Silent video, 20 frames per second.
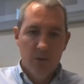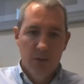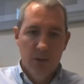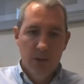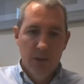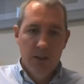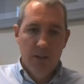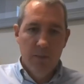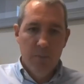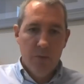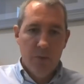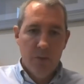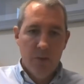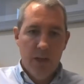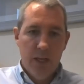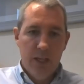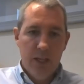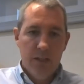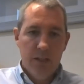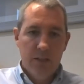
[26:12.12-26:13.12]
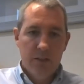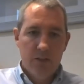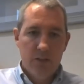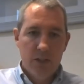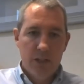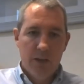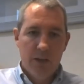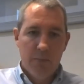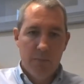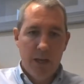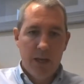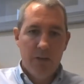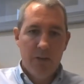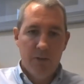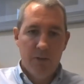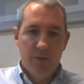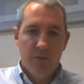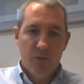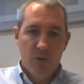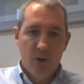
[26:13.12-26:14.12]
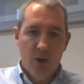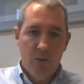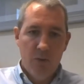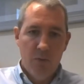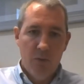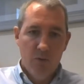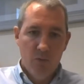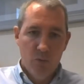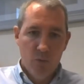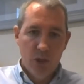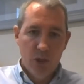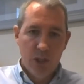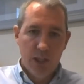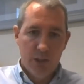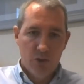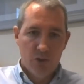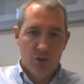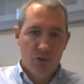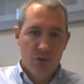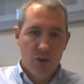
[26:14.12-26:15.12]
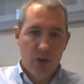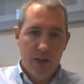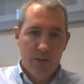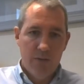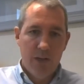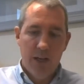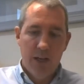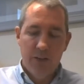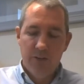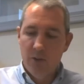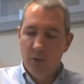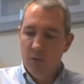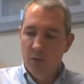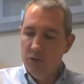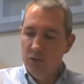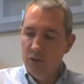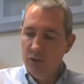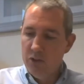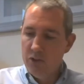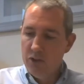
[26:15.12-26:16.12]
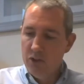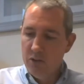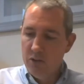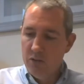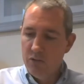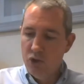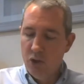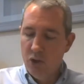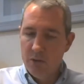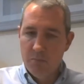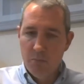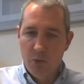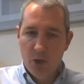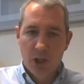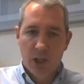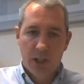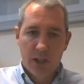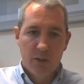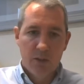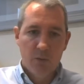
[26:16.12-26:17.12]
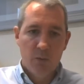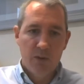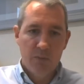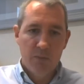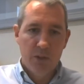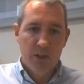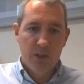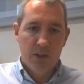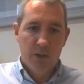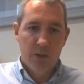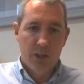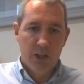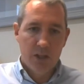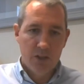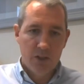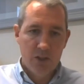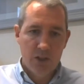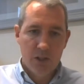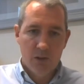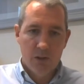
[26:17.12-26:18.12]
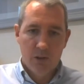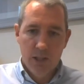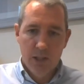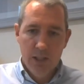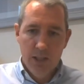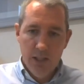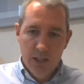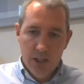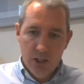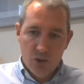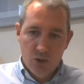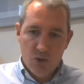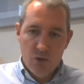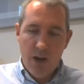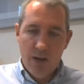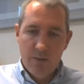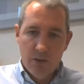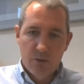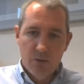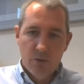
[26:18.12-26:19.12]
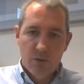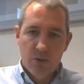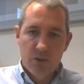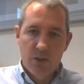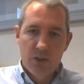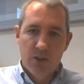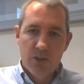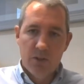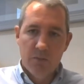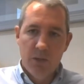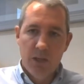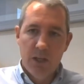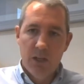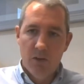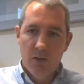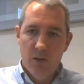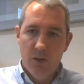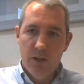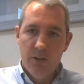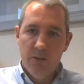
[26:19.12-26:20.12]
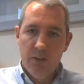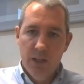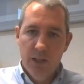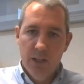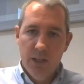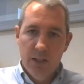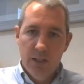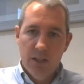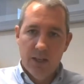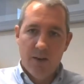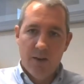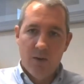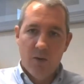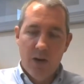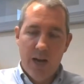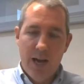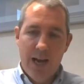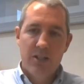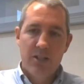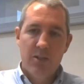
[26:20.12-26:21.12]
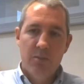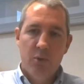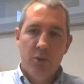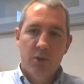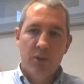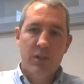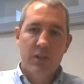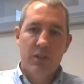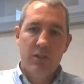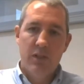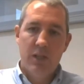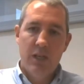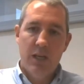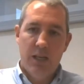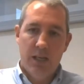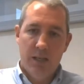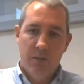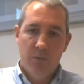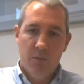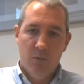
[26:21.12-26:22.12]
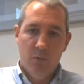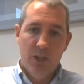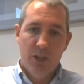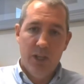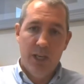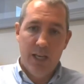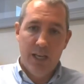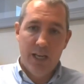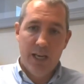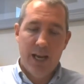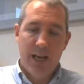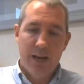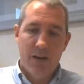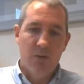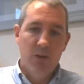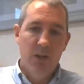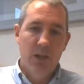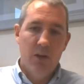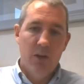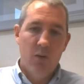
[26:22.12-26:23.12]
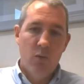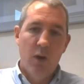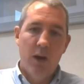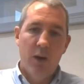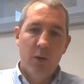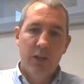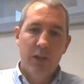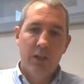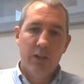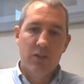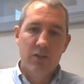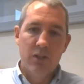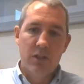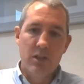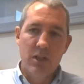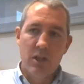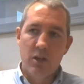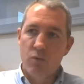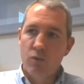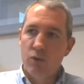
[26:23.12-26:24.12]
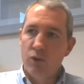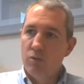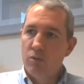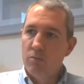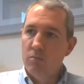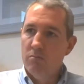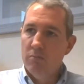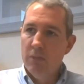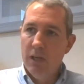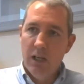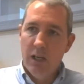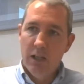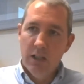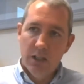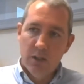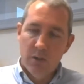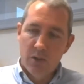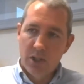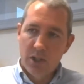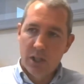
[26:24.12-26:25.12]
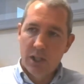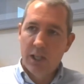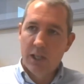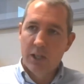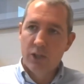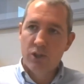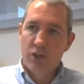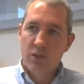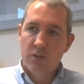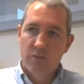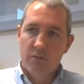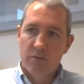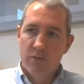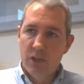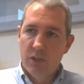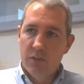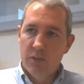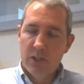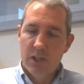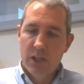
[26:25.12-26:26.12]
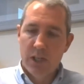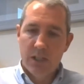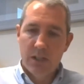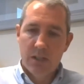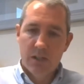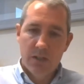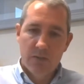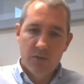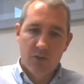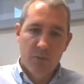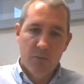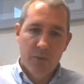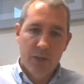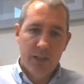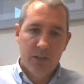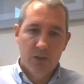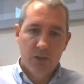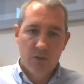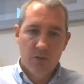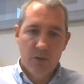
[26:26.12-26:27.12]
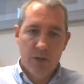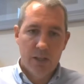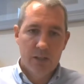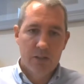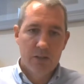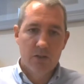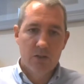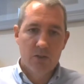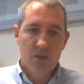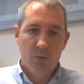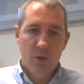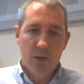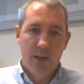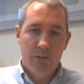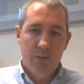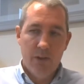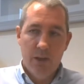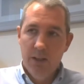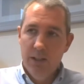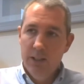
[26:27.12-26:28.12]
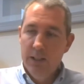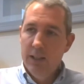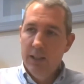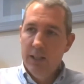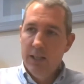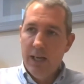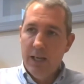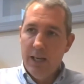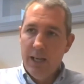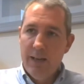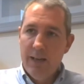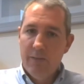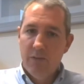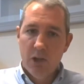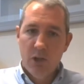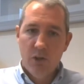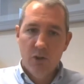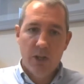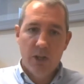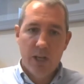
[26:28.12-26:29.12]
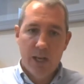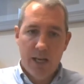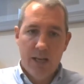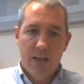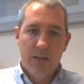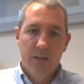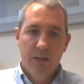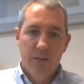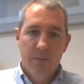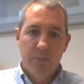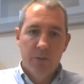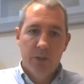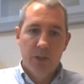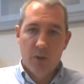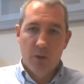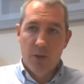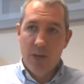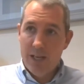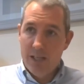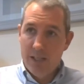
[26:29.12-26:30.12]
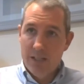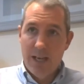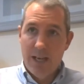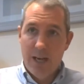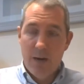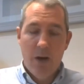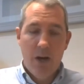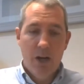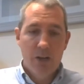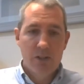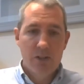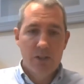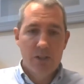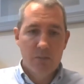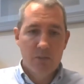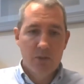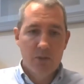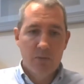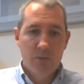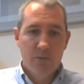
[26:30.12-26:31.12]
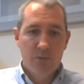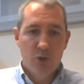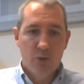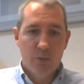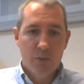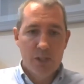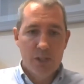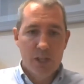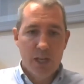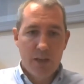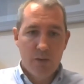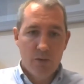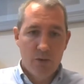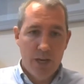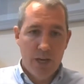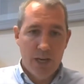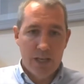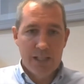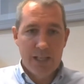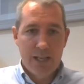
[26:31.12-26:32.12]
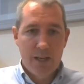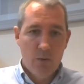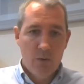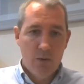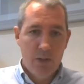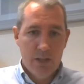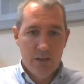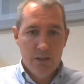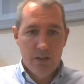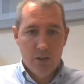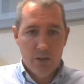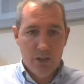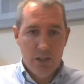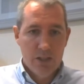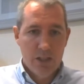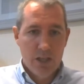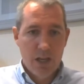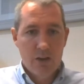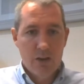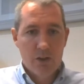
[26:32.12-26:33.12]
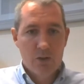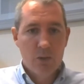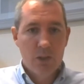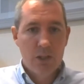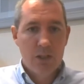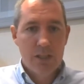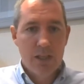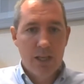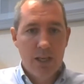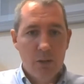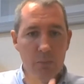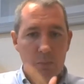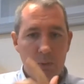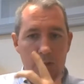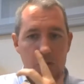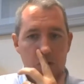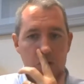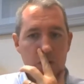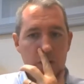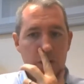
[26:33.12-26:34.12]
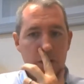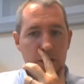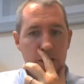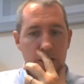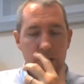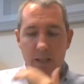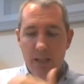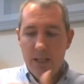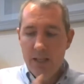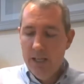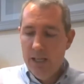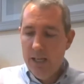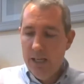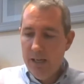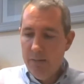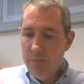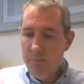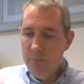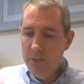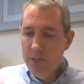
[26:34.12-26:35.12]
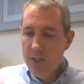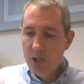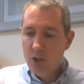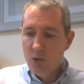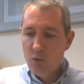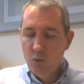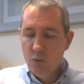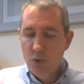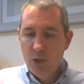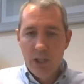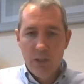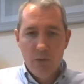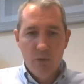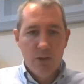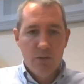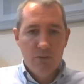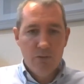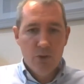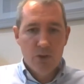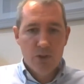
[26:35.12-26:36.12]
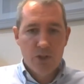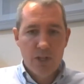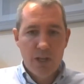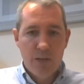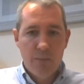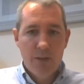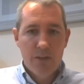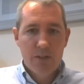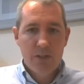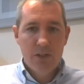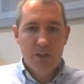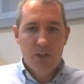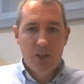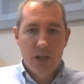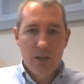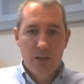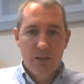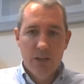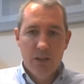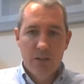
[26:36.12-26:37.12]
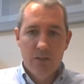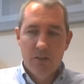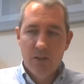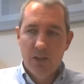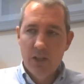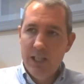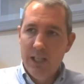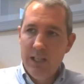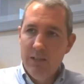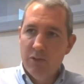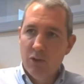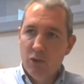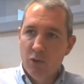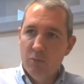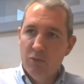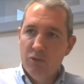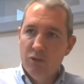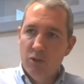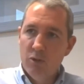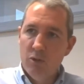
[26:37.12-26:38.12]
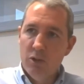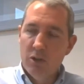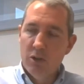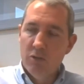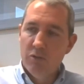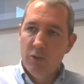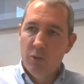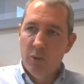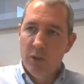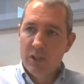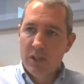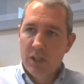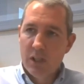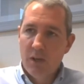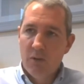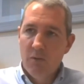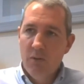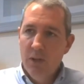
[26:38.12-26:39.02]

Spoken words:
that they can see a benefit from really does drive that. So the sort of joint modelling that we've been doing and are still driving through the system here is, at a point in time, and we're there now, where we can sit in a room, as a collection of chief executives or medical directors or whatever, and have a look at, that is how our system is performing together, and that's how these are the areas we need to help each other. Really reinforces that message, and even up to a few weeks ago,